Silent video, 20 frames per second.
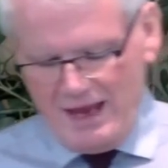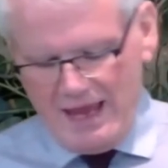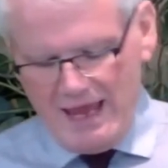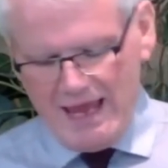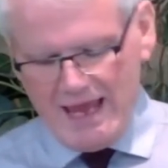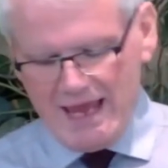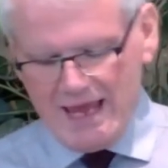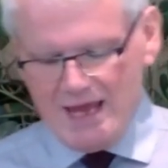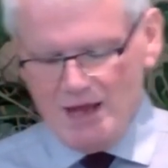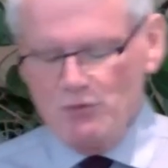
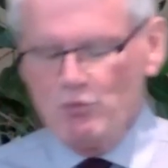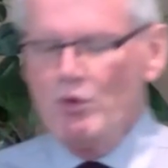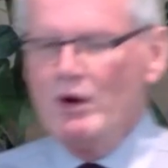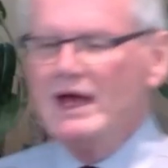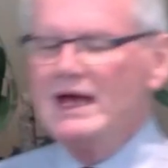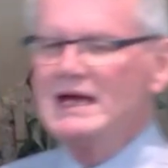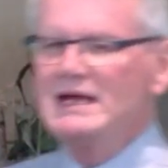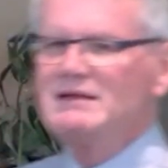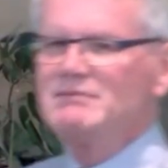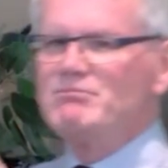And
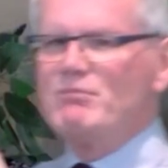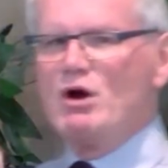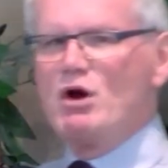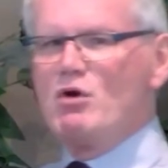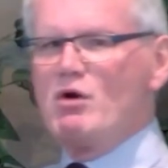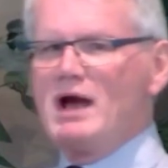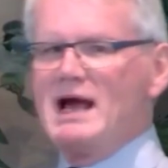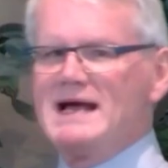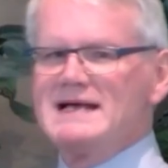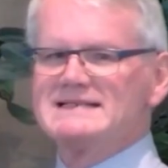when
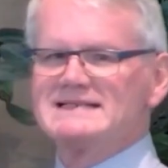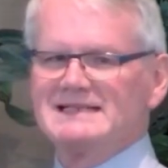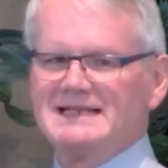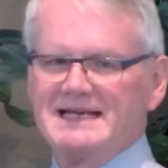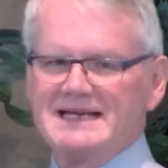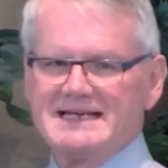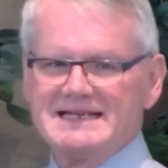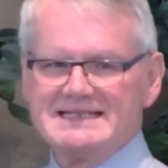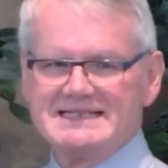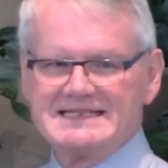Boaz
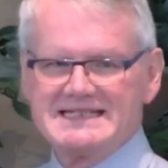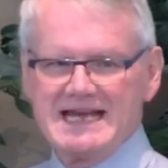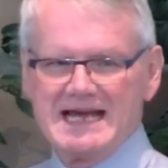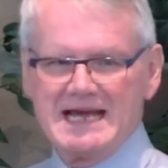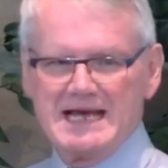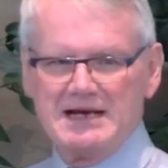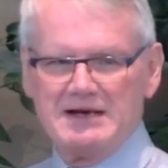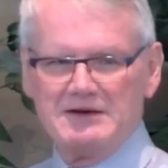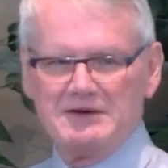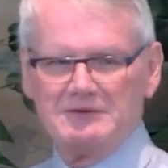lays
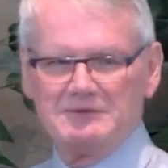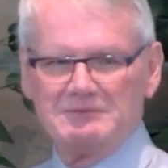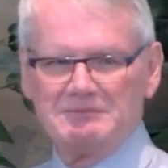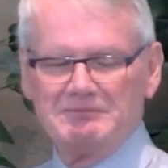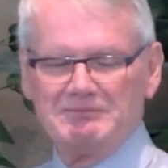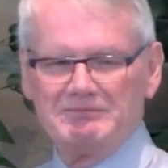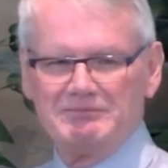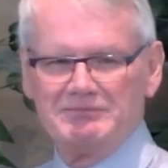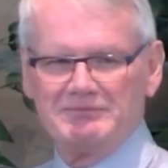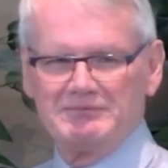down
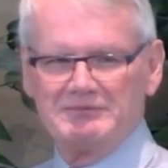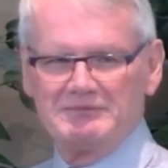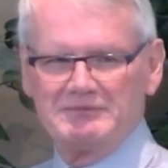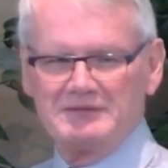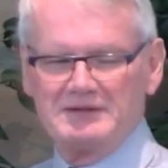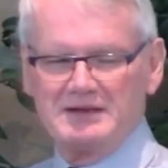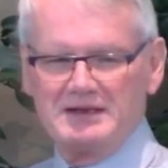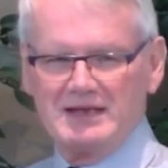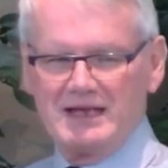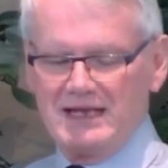
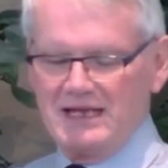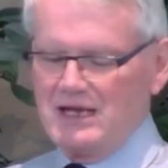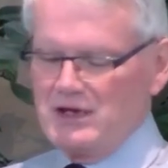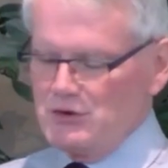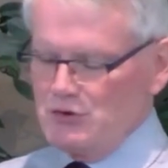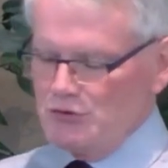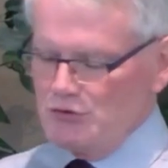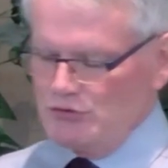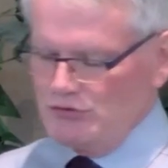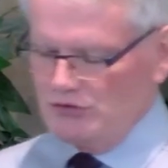and he
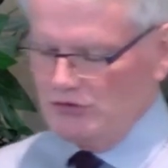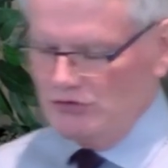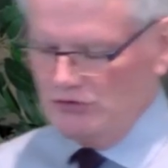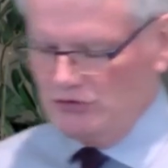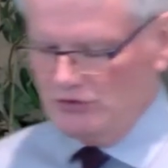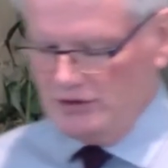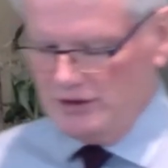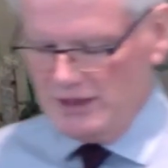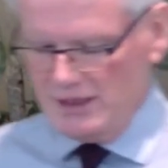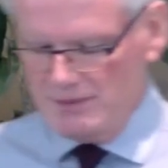goes to
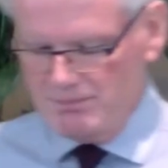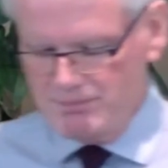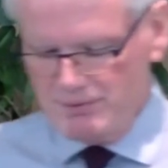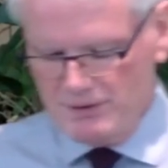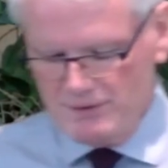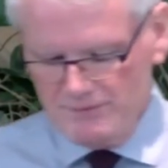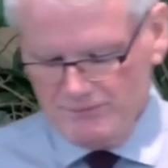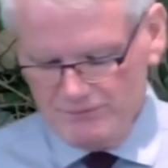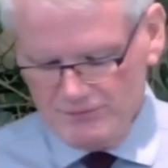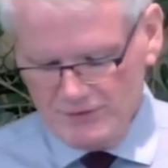sleep,
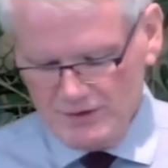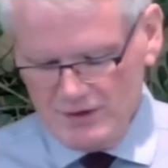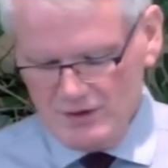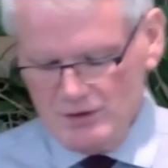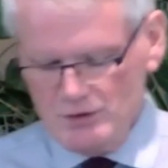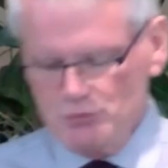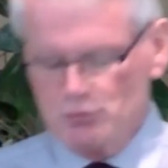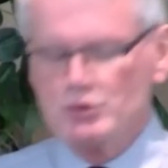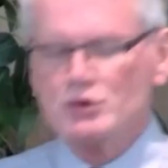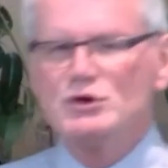
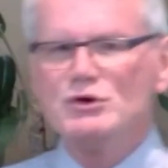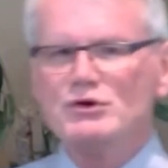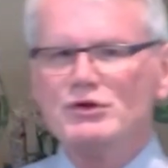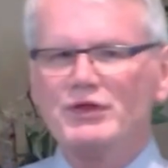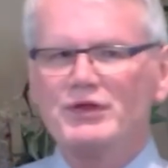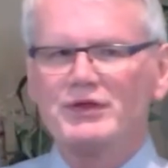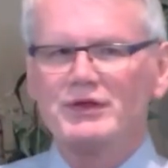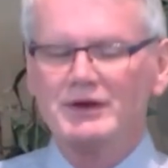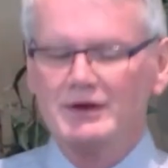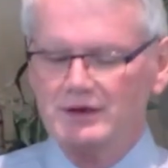
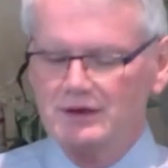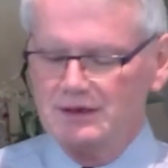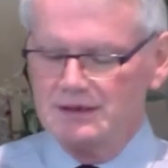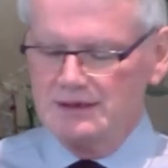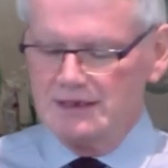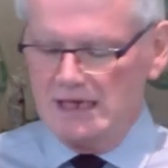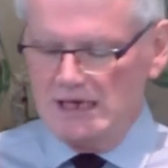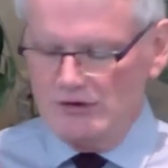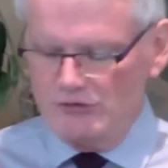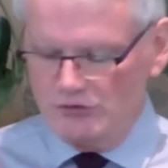Ruth
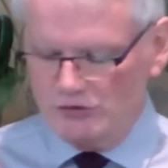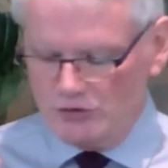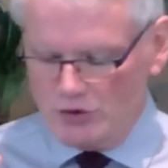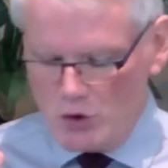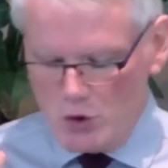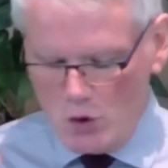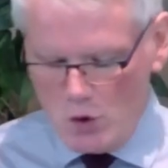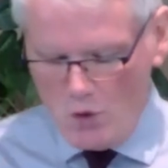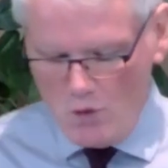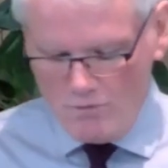needs to
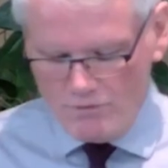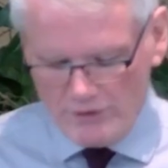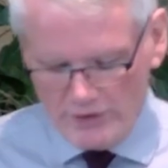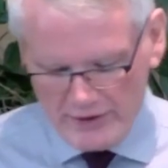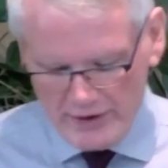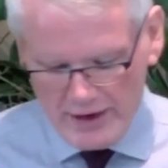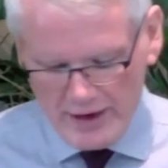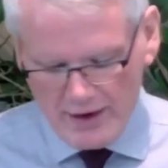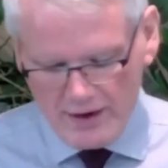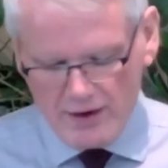go over
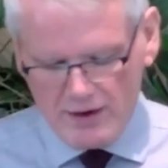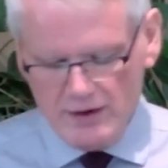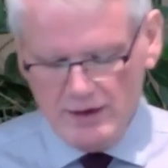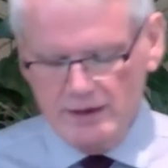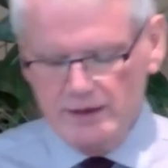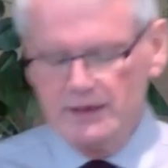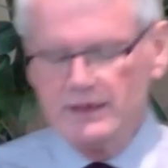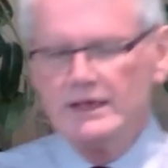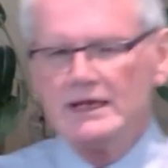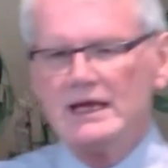there
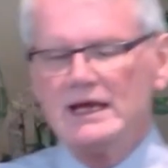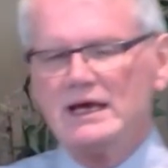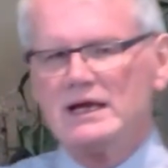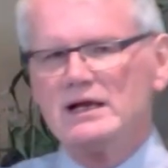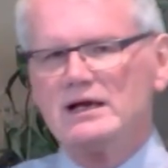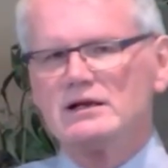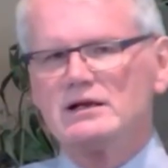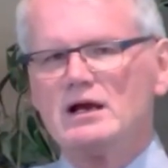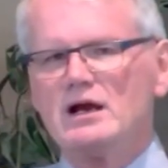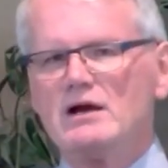and
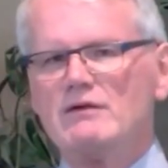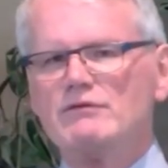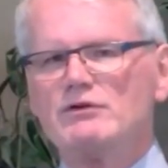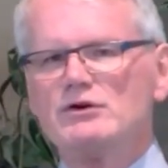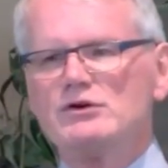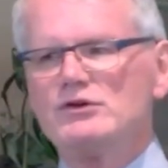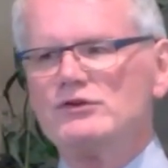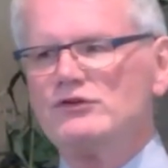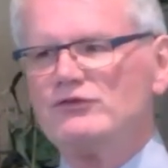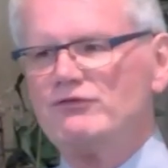
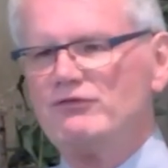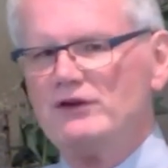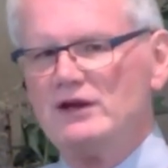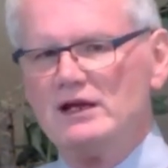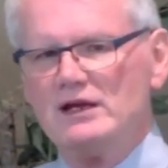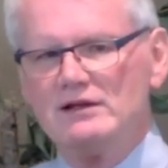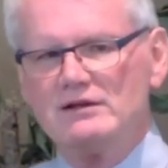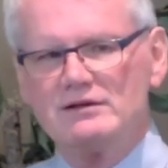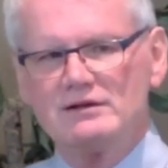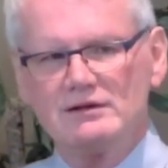uncover his
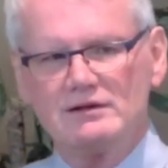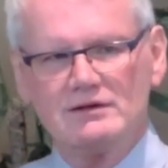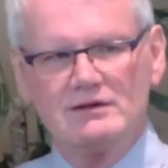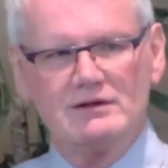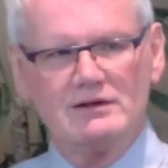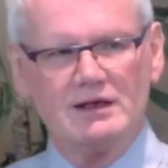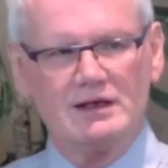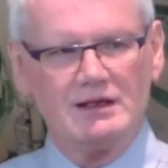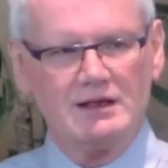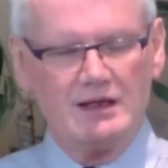feet
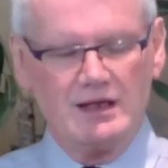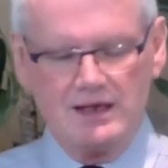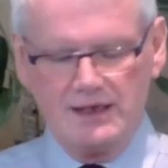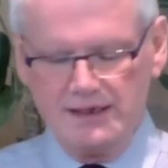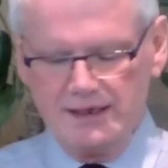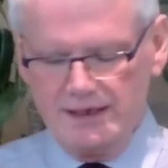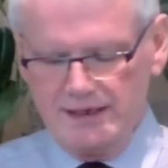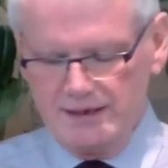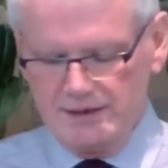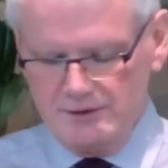and
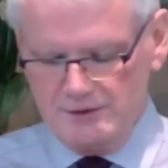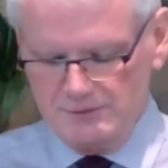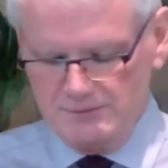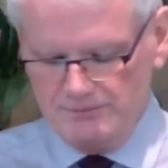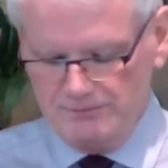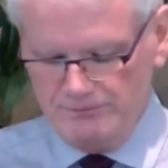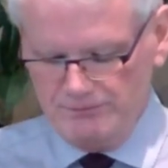lie down.